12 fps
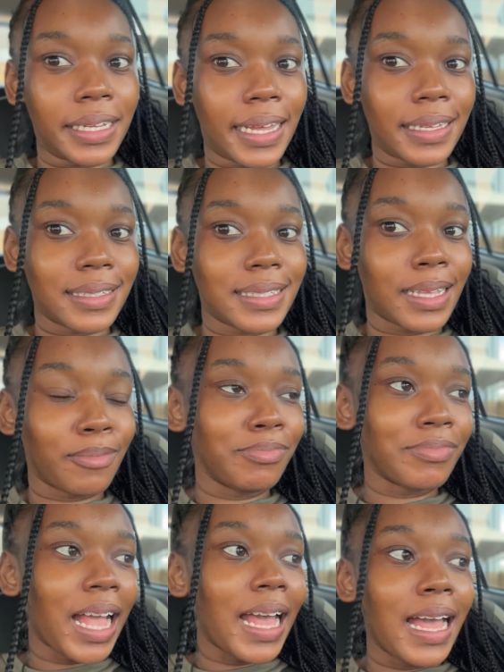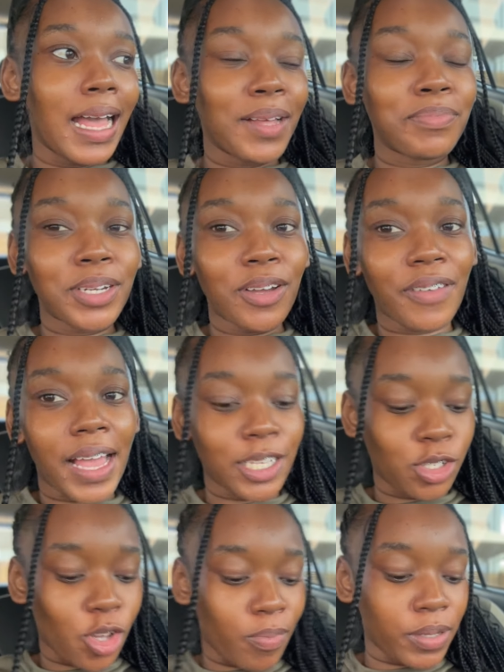guys. A bit of eye
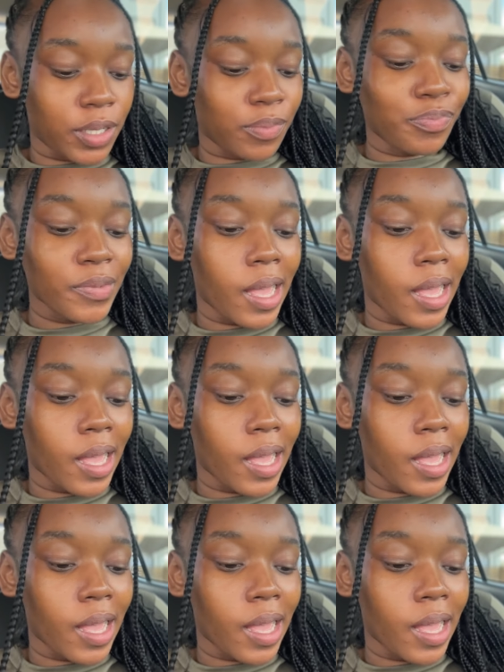shopping.